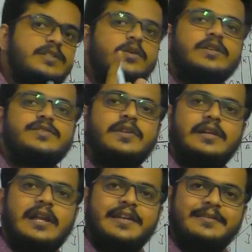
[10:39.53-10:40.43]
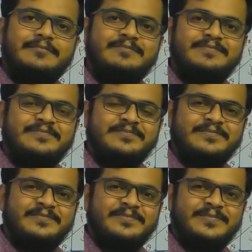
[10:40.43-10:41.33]
not a straight line.
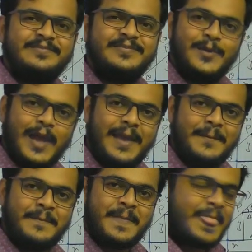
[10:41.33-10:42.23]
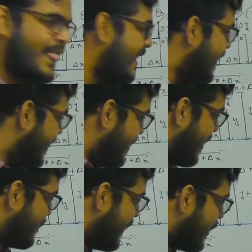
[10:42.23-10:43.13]
Okay.
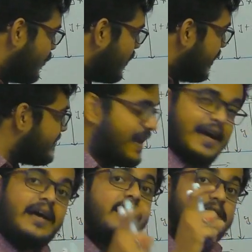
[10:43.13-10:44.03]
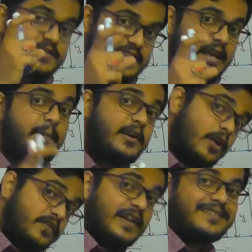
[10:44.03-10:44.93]
Here PQ is a segment
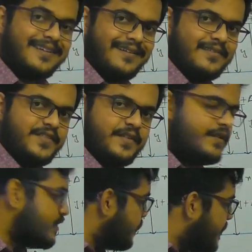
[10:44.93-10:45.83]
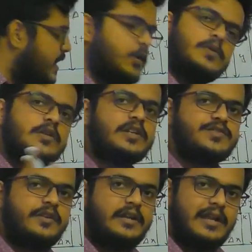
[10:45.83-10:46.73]
of the curve. So PQ is not a
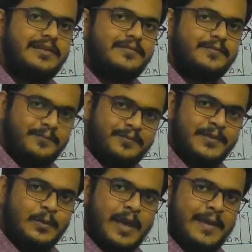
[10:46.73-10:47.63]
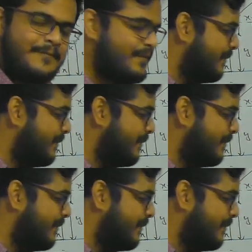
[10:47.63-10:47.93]
straight line. Okay.